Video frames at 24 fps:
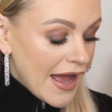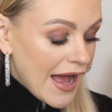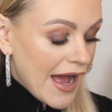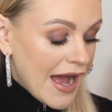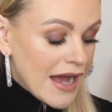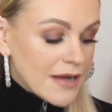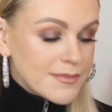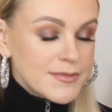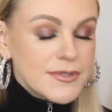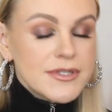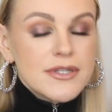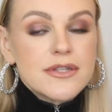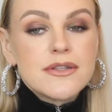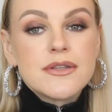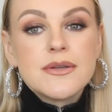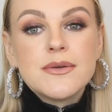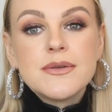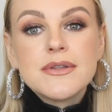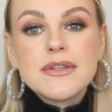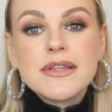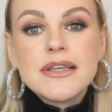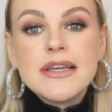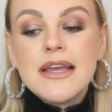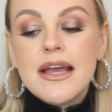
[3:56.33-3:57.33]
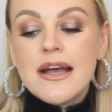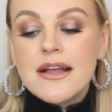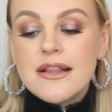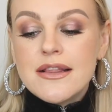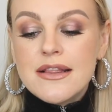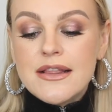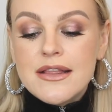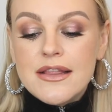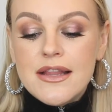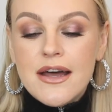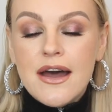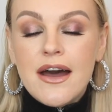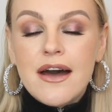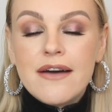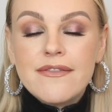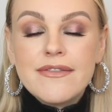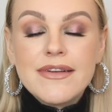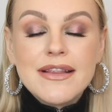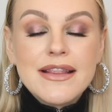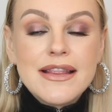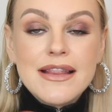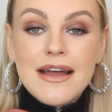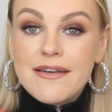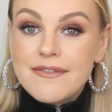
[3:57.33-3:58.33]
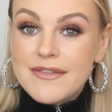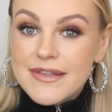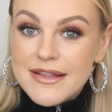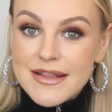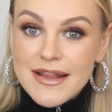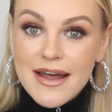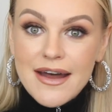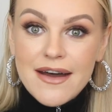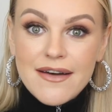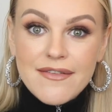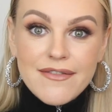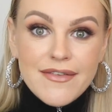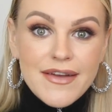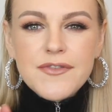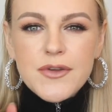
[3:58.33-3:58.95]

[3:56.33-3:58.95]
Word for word: Absolutely love, love, love.